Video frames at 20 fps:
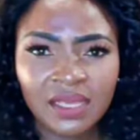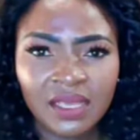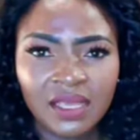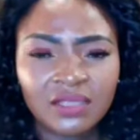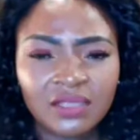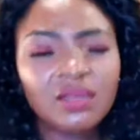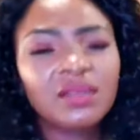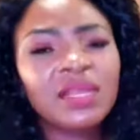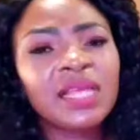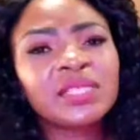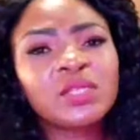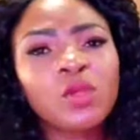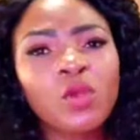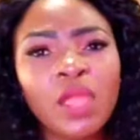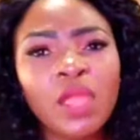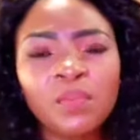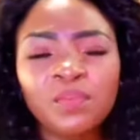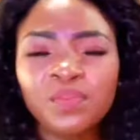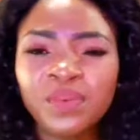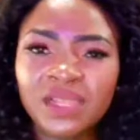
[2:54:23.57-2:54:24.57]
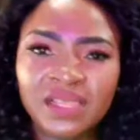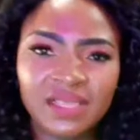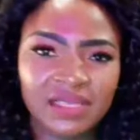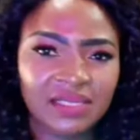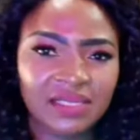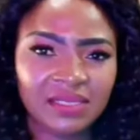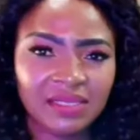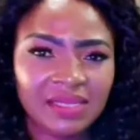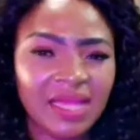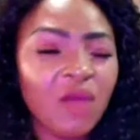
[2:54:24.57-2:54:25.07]
So that's okay,
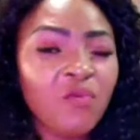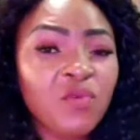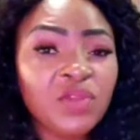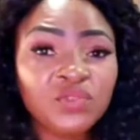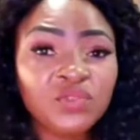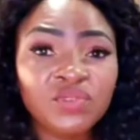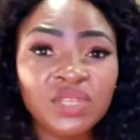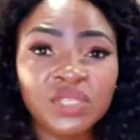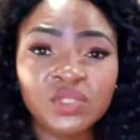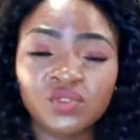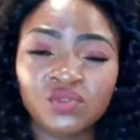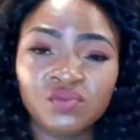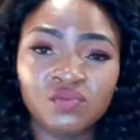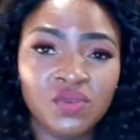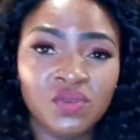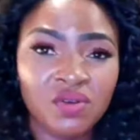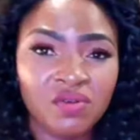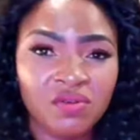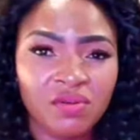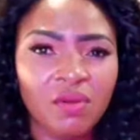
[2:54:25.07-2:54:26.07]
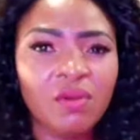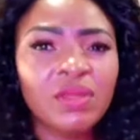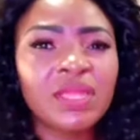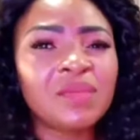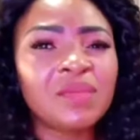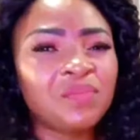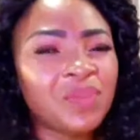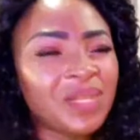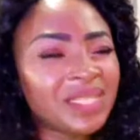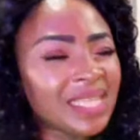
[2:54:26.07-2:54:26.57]
please, can we do it tomorrow?
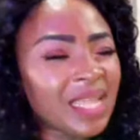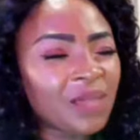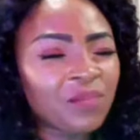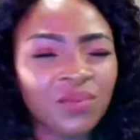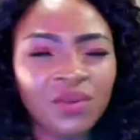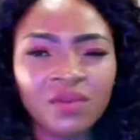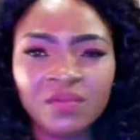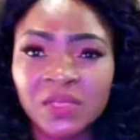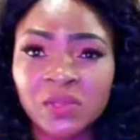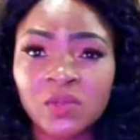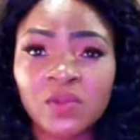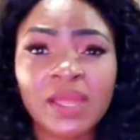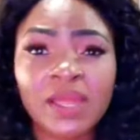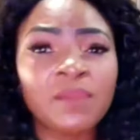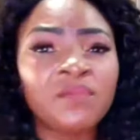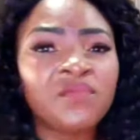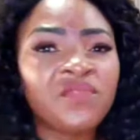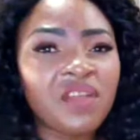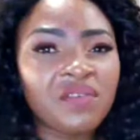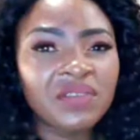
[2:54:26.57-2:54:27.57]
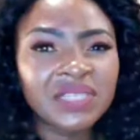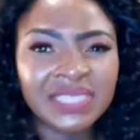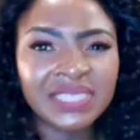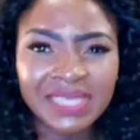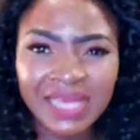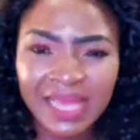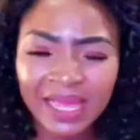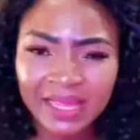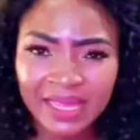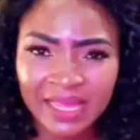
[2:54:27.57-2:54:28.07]
Okay, please, I promise, look, I'm very
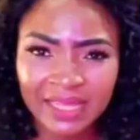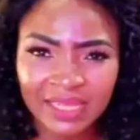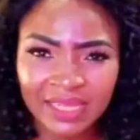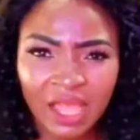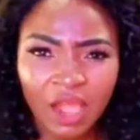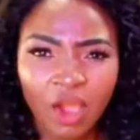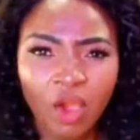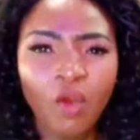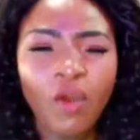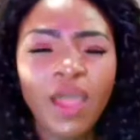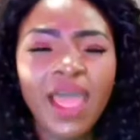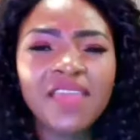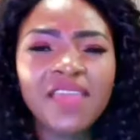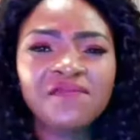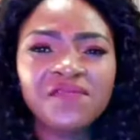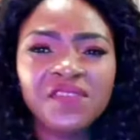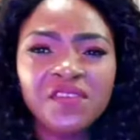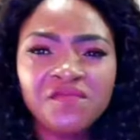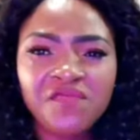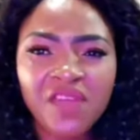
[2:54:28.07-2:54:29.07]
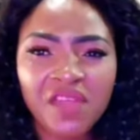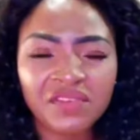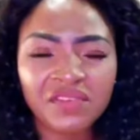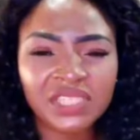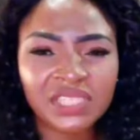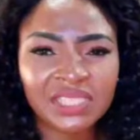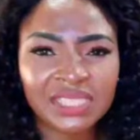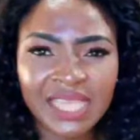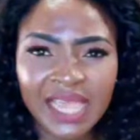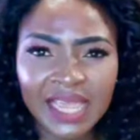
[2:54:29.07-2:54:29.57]
tired, or I feel very
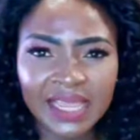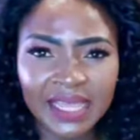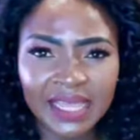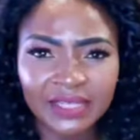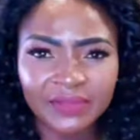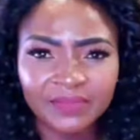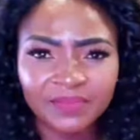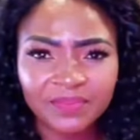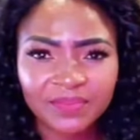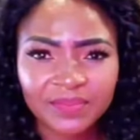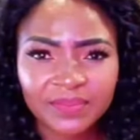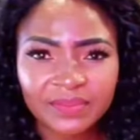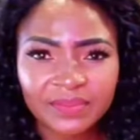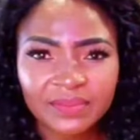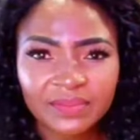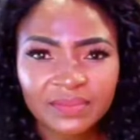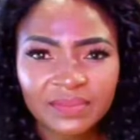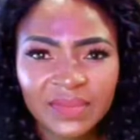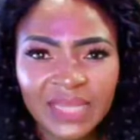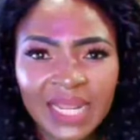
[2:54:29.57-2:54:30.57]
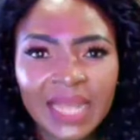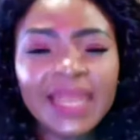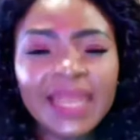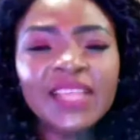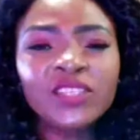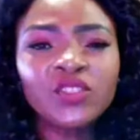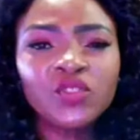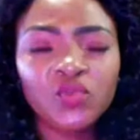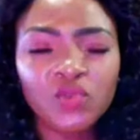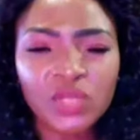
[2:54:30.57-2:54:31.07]
tired.
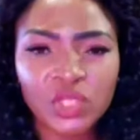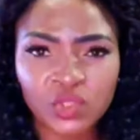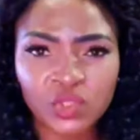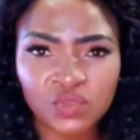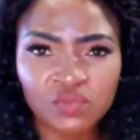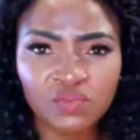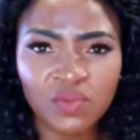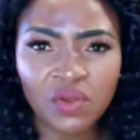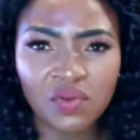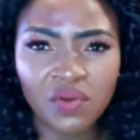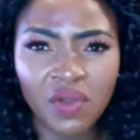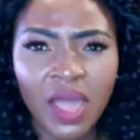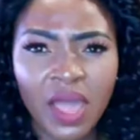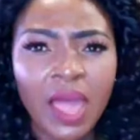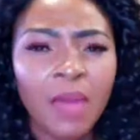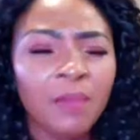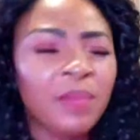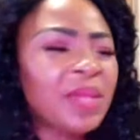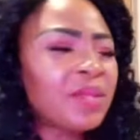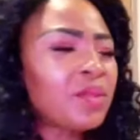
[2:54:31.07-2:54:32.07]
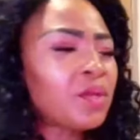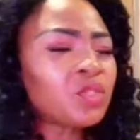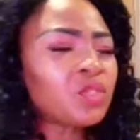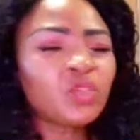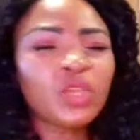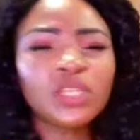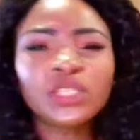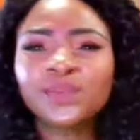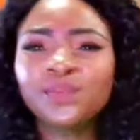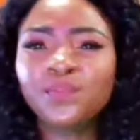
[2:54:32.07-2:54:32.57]
Let's do it tomorrow. But don't
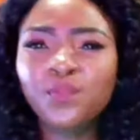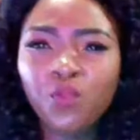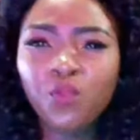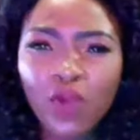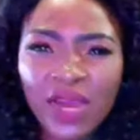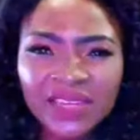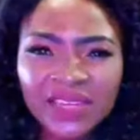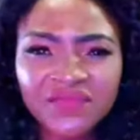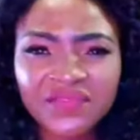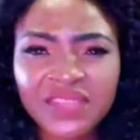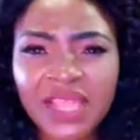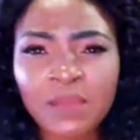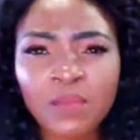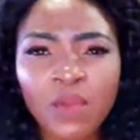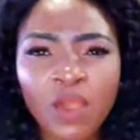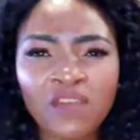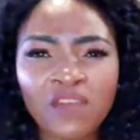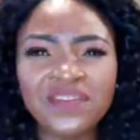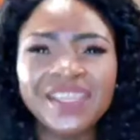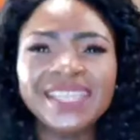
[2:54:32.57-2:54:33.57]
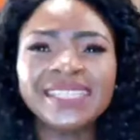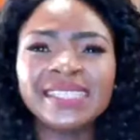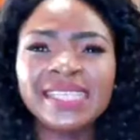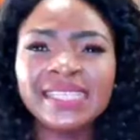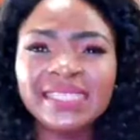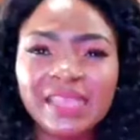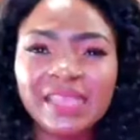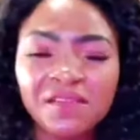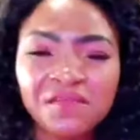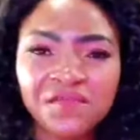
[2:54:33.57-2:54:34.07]
just wave them off. It
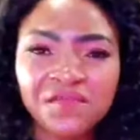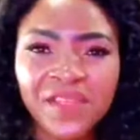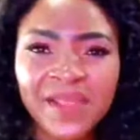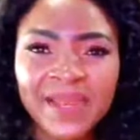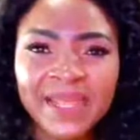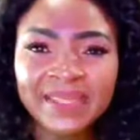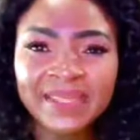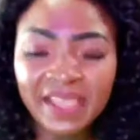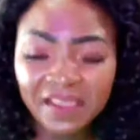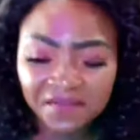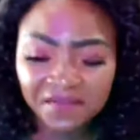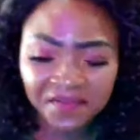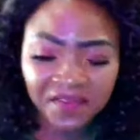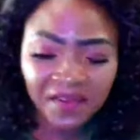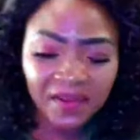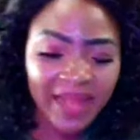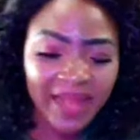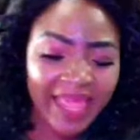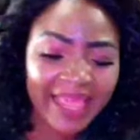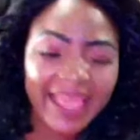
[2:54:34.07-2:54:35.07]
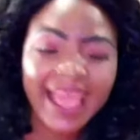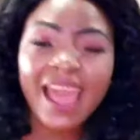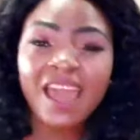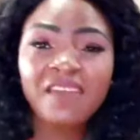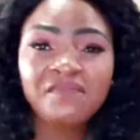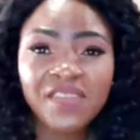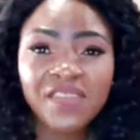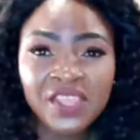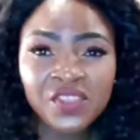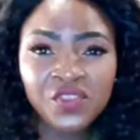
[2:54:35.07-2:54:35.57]
is a feeling. They feel like
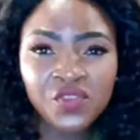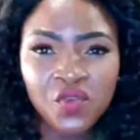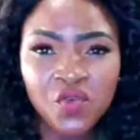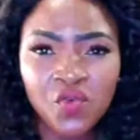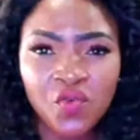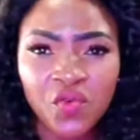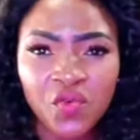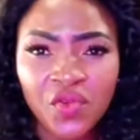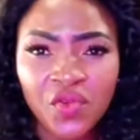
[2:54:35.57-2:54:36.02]
having you.